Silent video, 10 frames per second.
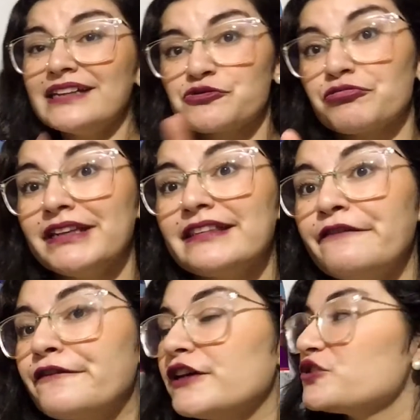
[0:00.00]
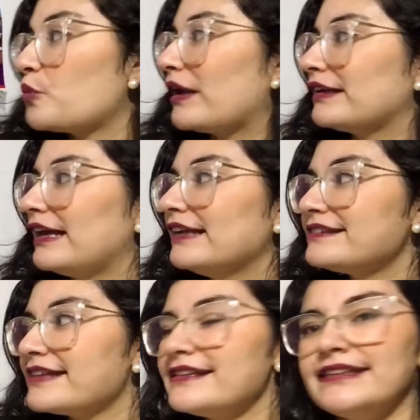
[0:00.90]
read the first one. It
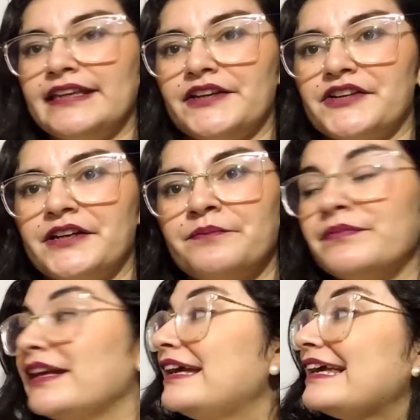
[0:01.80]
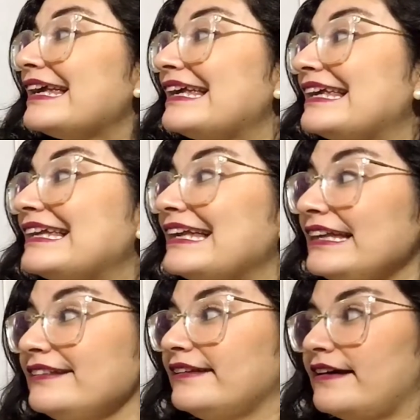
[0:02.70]
says here, in
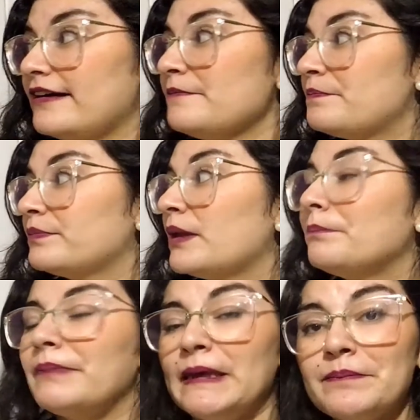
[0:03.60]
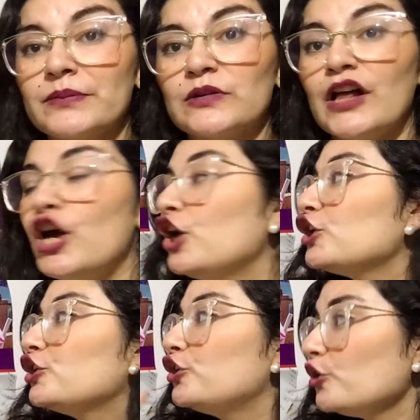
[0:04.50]
India, people
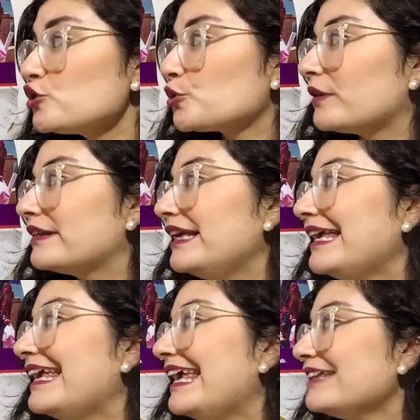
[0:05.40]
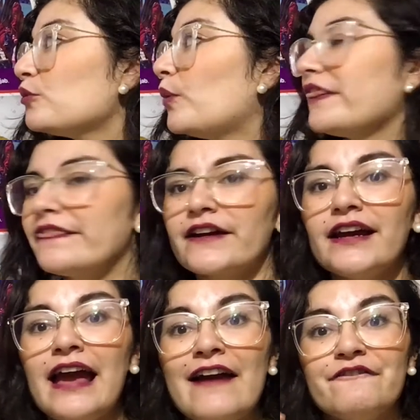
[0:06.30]
usually eat with their
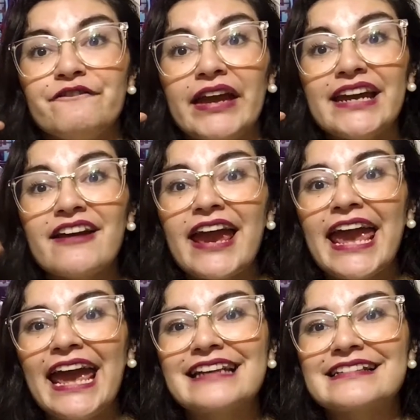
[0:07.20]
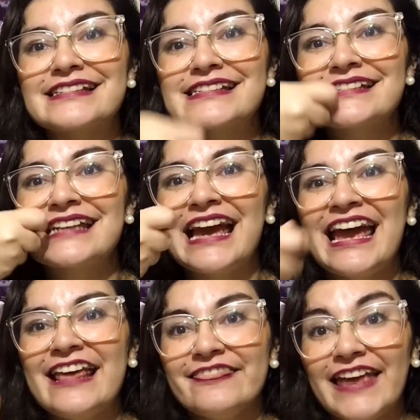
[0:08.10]
bare hands.
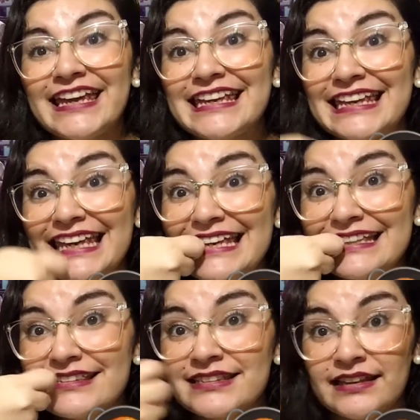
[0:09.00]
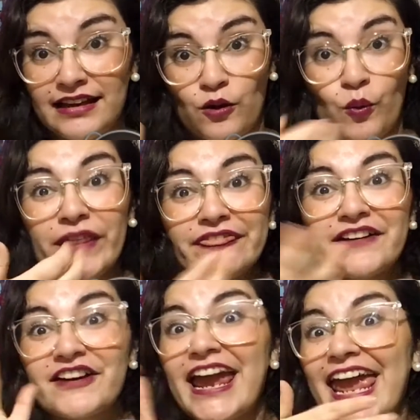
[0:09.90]
They eat with their
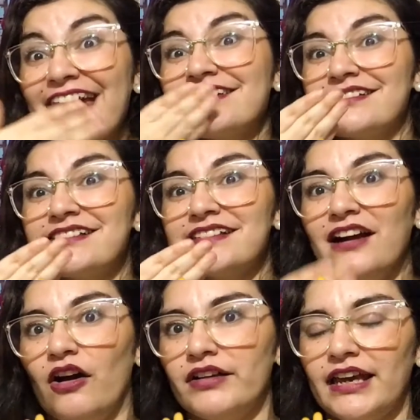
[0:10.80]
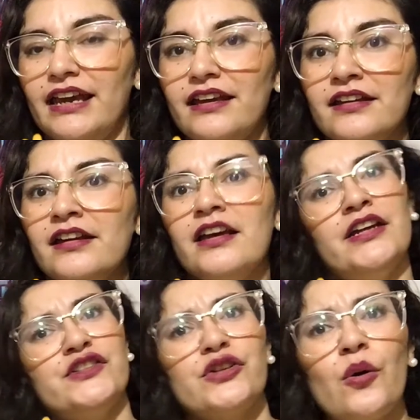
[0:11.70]
hands, okay?
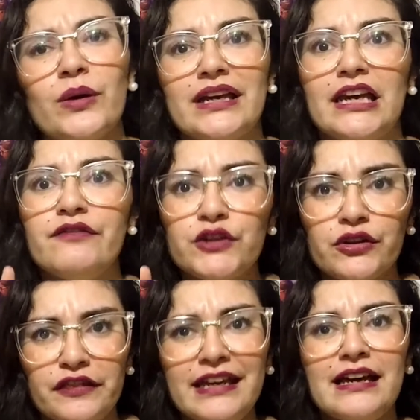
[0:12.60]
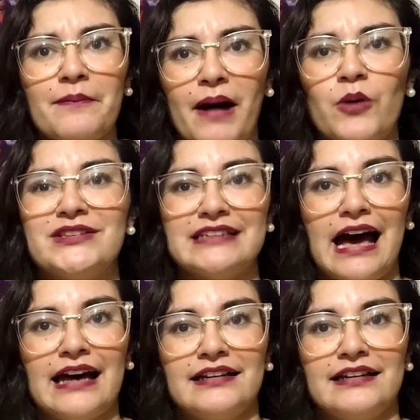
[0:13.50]
So if you think about that